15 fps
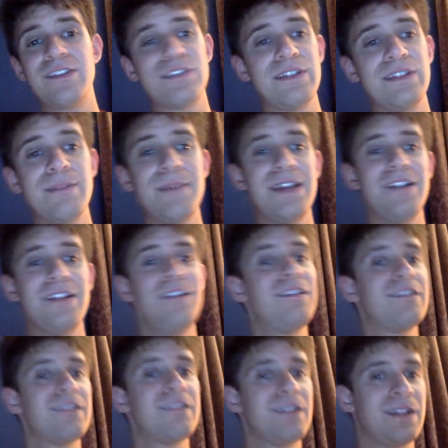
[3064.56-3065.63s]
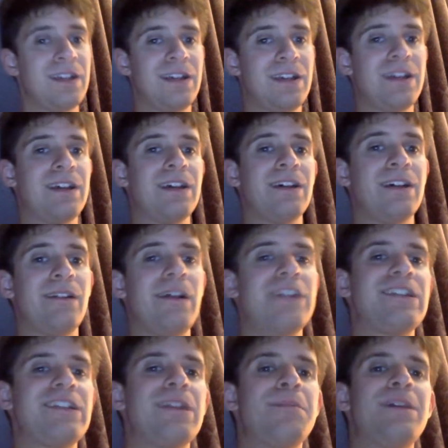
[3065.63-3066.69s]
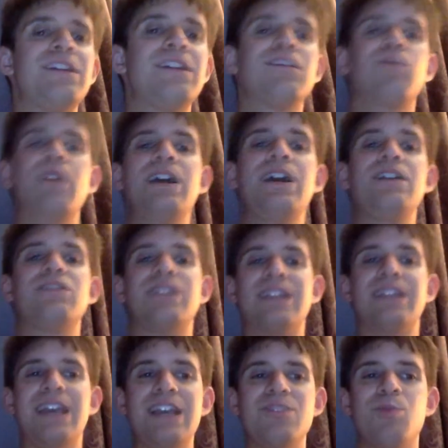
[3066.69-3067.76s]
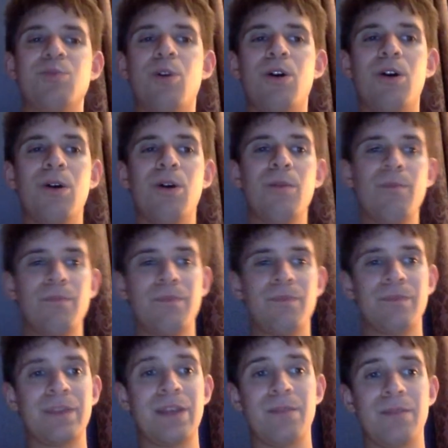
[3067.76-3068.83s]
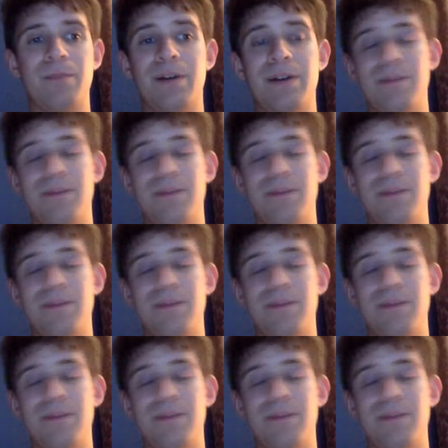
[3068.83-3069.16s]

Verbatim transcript: to the Miz. Lashley ended up making his way to the cage wall, but